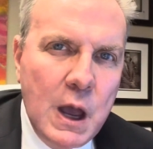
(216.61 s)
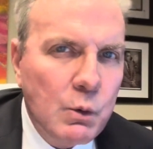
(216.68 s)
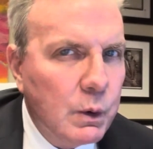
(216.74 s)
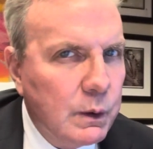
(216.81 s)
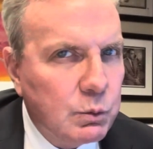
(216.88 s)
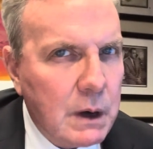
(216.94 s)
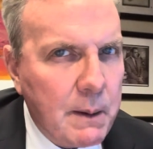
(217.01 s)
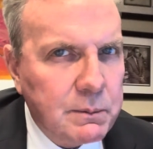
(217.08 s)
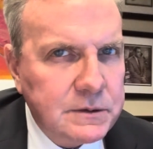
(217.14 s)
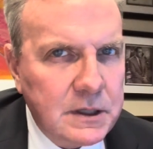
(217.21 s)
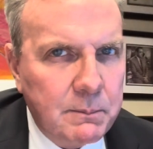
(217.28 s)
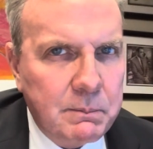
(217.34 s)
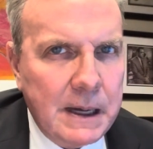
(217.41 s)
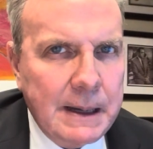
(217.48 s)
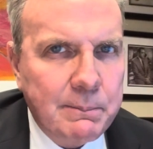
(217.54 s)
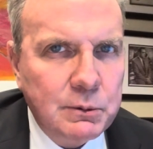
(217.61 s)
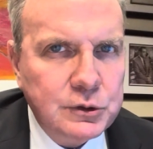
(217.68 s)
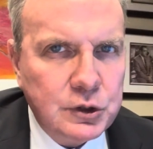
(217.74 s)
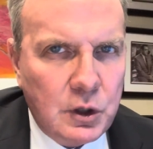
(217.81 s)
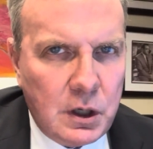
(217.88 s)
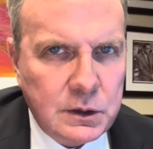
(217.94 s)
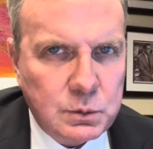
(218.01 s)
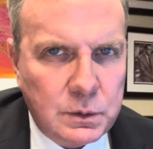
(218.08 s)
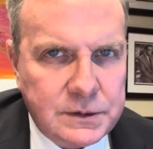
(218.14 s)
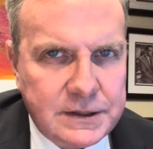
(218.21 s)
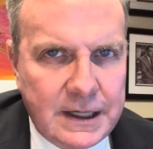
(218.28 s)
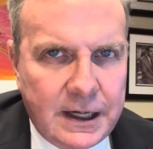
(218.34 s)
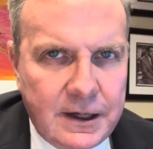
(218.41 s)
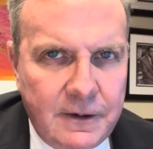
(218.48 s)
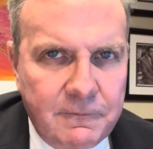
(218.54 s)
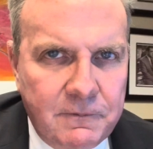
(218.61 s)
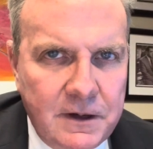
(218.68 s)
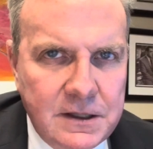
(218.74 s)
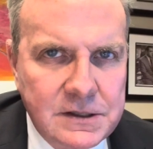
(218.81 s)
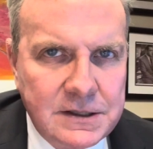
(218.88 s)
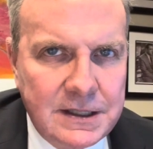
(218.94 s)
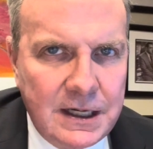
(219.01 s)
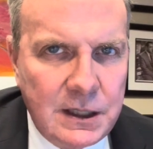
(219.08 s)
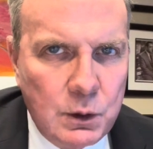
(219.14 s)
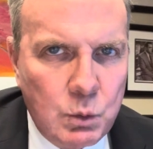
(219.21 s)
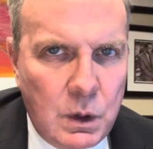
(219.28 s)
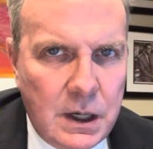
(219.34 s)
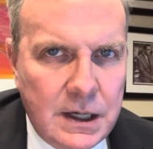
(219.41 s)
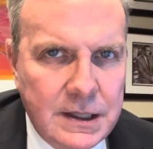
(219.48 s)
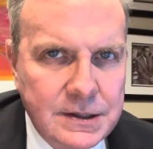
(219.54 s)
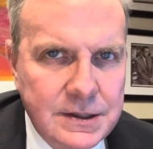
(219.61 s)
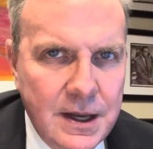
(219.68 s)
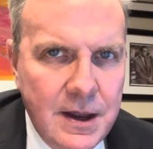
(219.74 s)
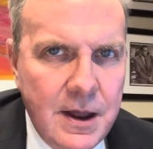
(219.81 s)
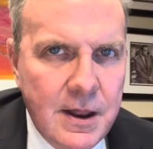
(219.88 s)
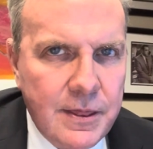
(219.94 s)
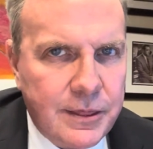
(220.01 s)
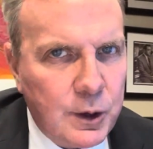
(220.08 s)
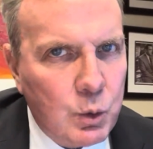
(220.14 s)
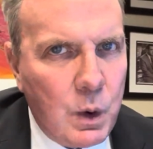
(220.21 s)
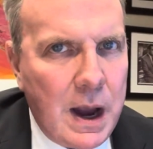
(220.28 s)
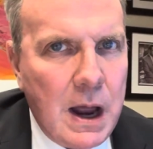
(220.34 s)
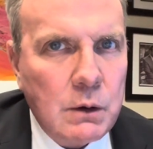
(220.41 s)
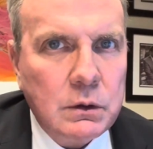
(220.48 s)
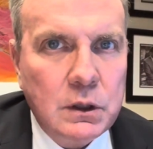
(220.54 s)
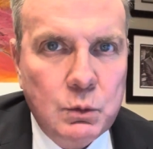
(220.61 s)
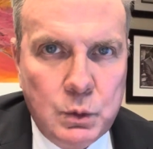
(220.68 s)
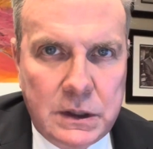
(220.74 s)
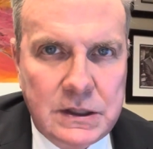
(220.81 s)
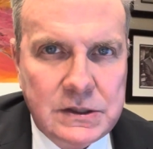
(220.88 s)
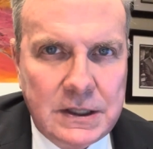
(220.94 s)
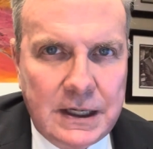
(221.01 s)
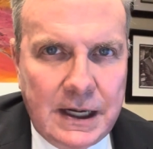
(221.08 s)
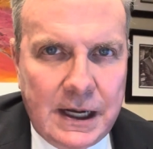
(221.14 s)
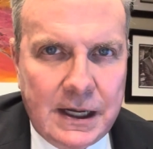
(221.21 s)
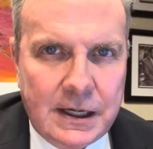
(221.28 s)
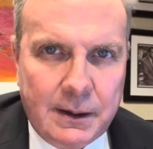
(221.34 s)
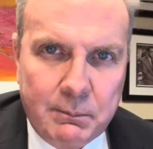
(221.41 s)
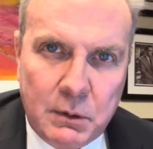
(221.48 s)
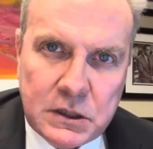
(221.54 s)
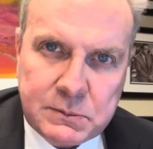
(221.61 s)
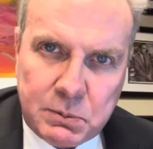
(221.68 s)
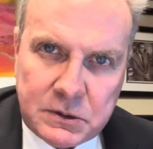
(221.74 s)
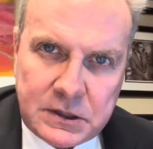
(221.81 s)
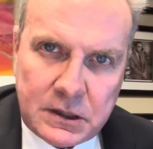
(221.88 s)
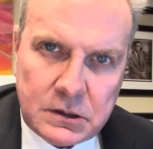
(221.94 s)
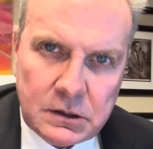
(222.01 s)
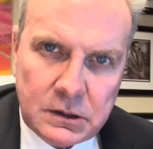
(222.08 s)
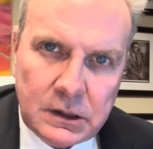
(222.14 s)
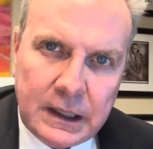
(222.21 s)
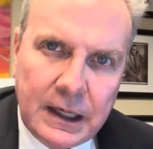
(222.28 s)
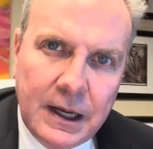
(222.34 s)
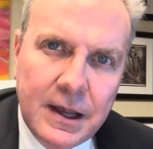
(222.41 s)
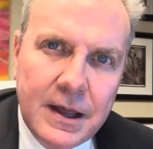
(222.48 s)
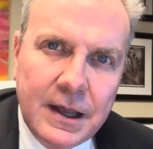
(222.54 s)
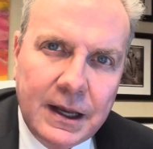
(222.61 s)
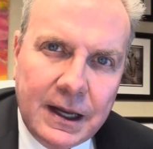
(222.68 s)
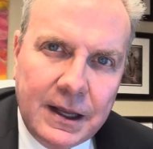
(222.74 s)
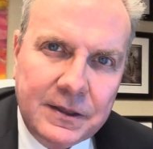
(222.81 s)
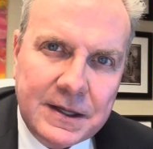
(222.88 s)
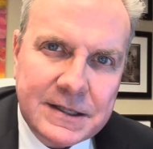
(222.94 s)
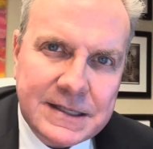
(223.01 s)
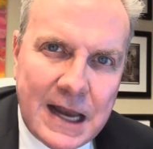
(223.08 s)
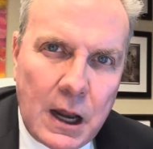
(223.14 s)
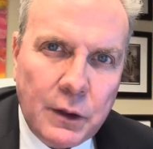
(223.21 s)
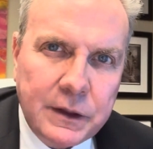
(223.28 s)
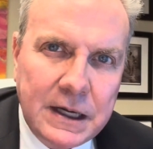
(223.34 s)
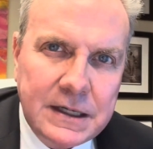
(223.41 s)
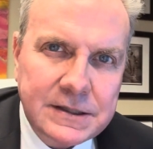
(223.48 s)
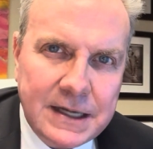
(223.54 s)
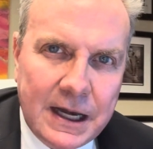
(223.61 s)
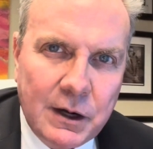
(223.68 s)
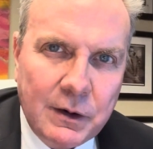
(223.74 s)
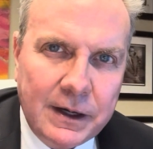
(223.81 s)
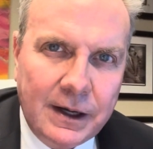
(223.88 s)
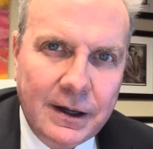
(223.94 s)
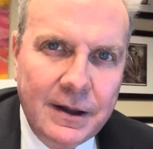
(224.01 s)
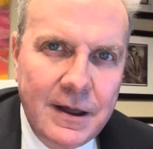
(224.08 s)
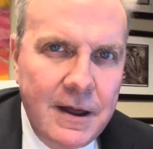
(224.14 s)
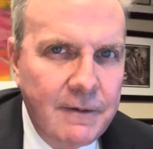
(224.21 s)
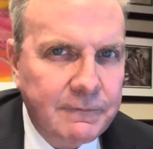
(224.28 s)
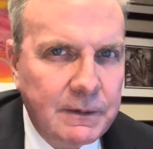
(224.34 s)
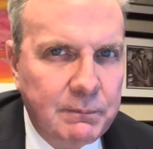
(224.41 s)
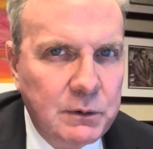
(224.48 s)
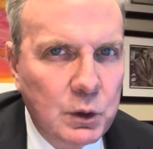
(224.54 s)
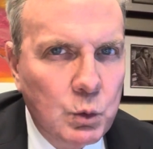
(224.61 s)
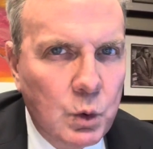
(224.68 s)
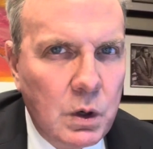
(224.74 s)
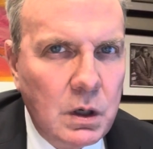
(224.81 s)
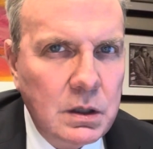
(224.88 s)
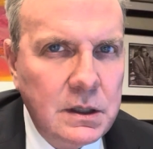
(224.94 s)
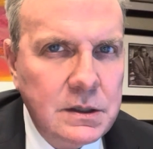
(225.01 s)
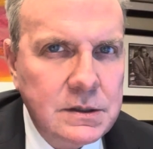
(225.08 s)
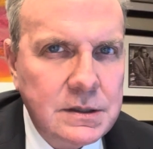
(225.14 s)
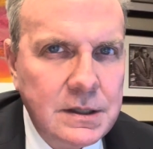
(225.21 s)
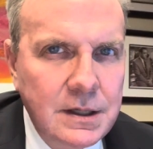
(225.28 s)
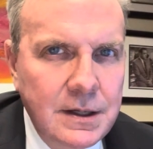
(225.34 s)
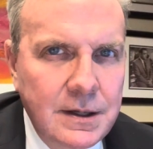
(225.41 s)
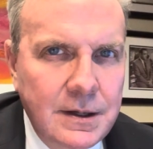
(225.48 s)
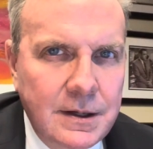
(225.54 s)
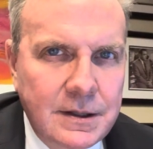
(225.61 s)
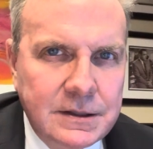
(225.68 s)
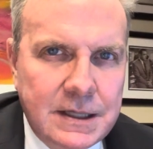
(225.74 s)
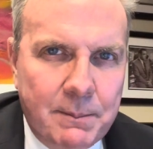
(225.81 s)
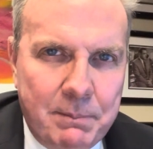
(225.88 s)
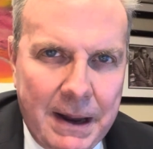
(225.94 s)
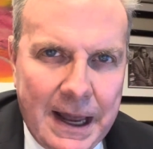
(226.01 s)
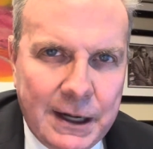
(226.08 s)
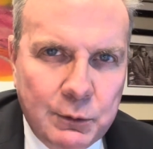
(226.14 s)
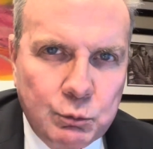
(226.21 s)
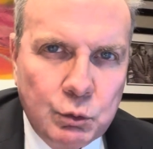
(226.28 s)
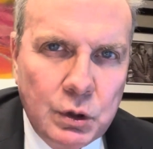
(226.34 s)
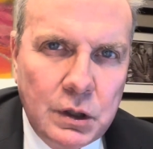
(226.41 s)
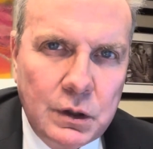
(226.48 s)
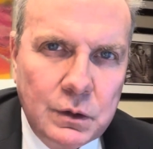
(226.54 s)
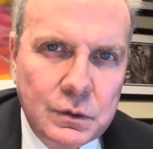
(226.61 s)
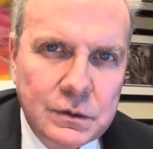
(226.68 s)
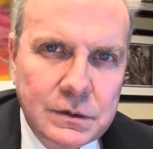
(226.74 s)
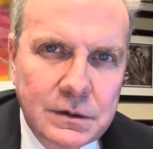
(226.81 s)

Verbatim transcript: We represent people charged with second offense DUIs throughout Louisiana, most particularly in the southeast area, from New Orleans to Baton Rouge,